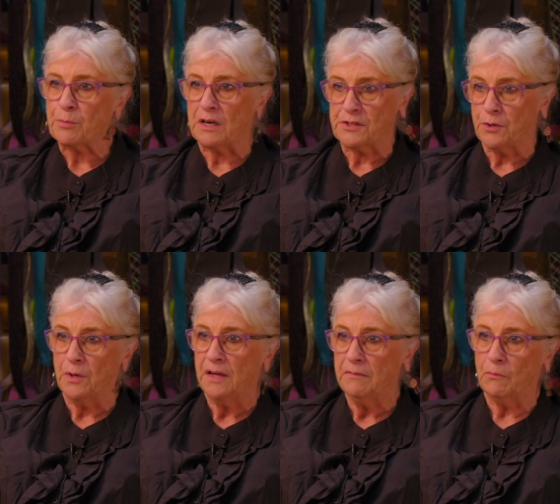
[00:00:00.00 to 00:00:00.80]
when I
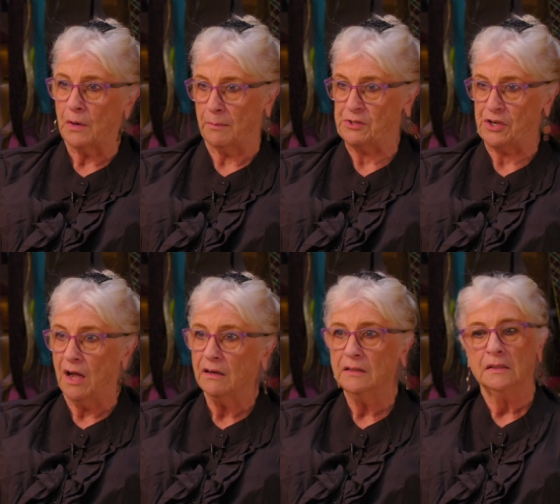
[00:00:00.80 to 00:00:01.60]
saw it when I was
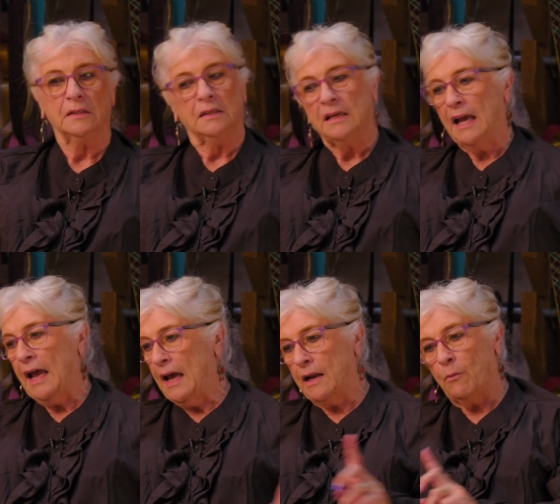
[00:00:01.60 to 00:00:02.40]
young.
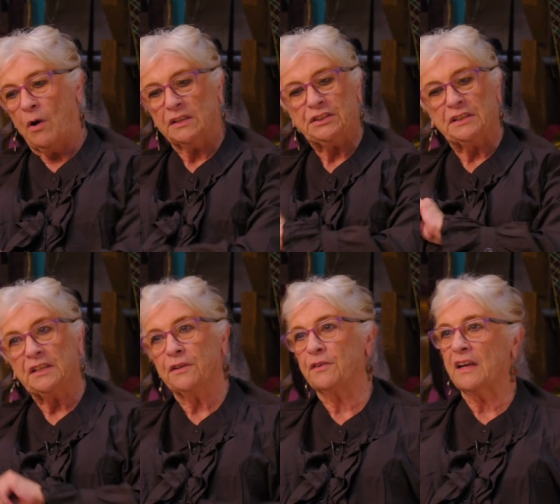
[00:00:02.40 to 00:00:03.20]
And I watched it
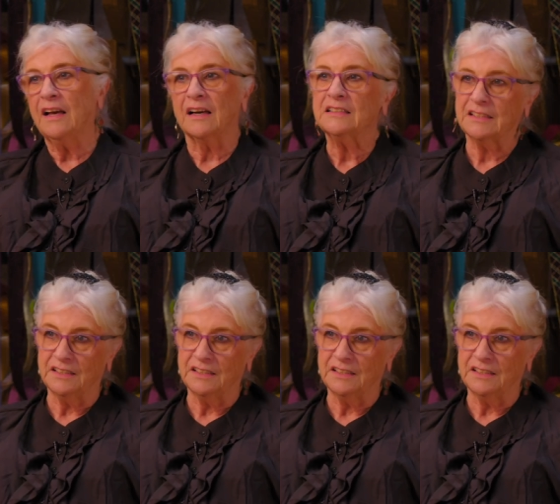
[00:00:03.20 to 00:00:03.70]
the other day and I said,